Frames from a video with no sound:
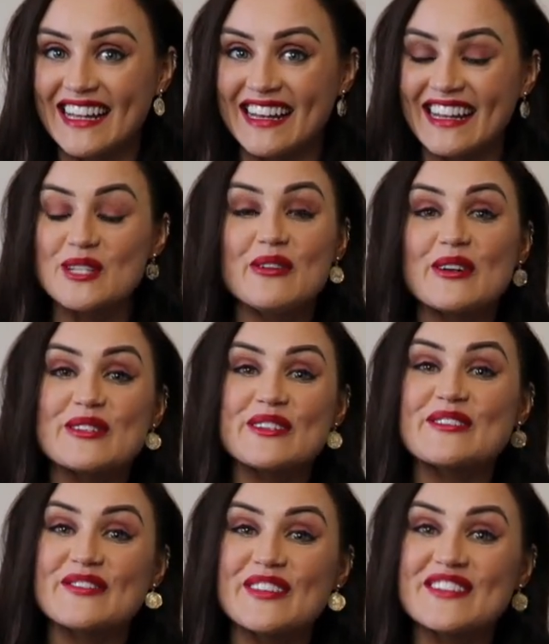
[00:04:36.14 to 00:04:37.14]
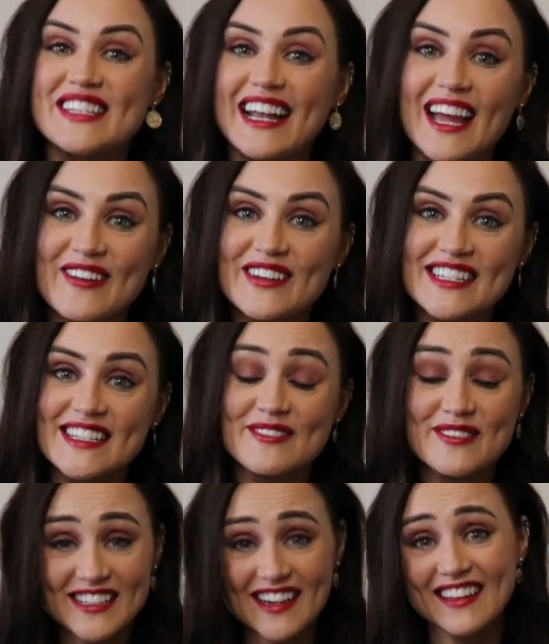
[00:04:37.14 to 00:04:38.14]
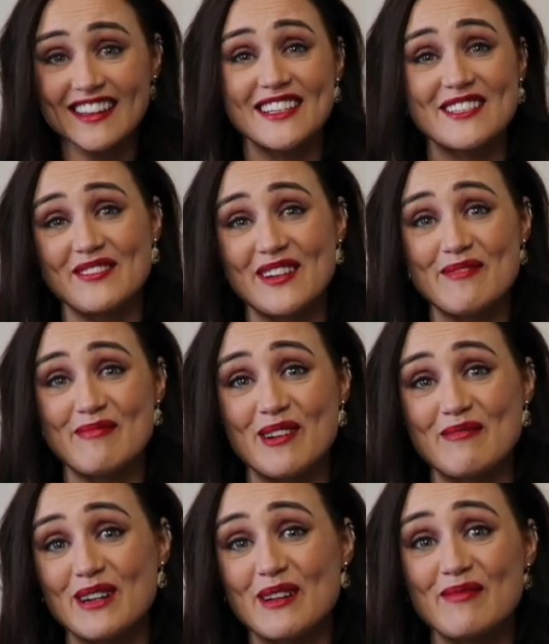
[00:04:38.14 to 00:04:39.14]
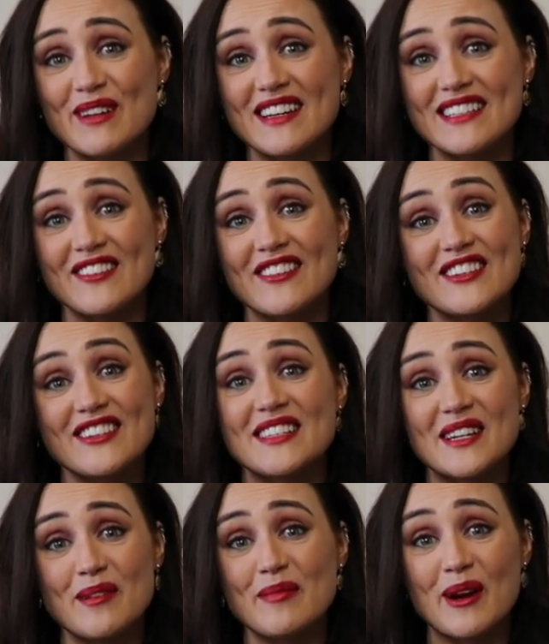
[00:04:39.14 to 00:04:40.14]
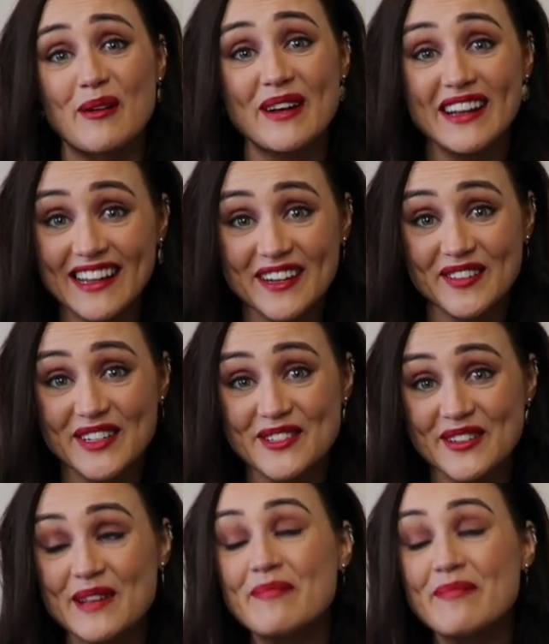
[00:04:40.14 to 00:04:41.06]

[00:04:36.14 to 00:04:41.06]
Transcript: in 250 languages, which I think is really appropriate because on Thursday it'll be our wedding anniversary.